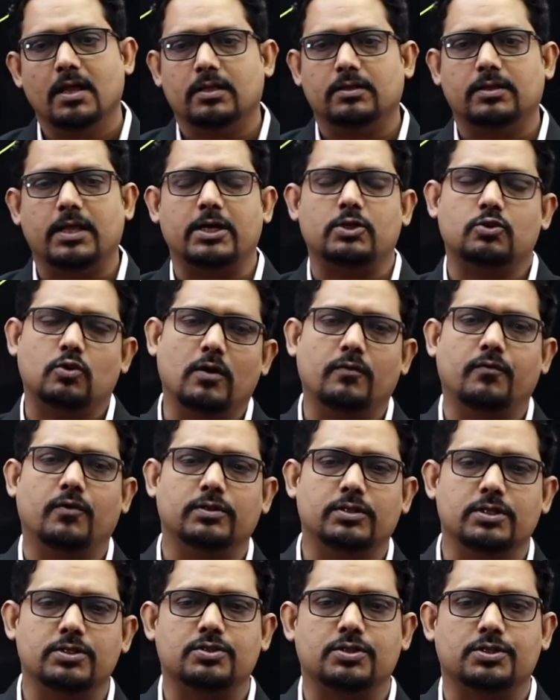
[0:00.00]
That's all
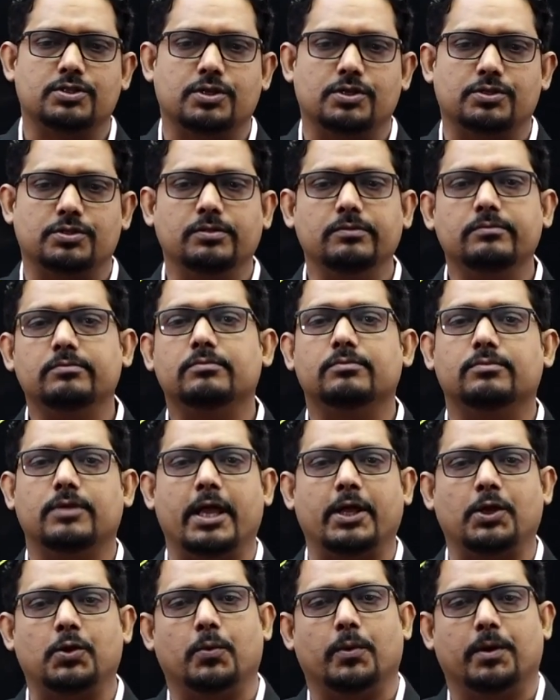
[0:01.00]
for this discussion.
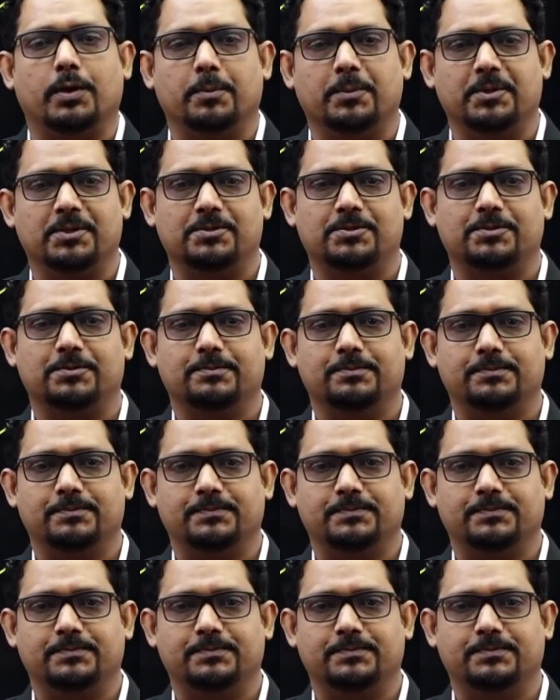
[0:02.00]
Thank you very much.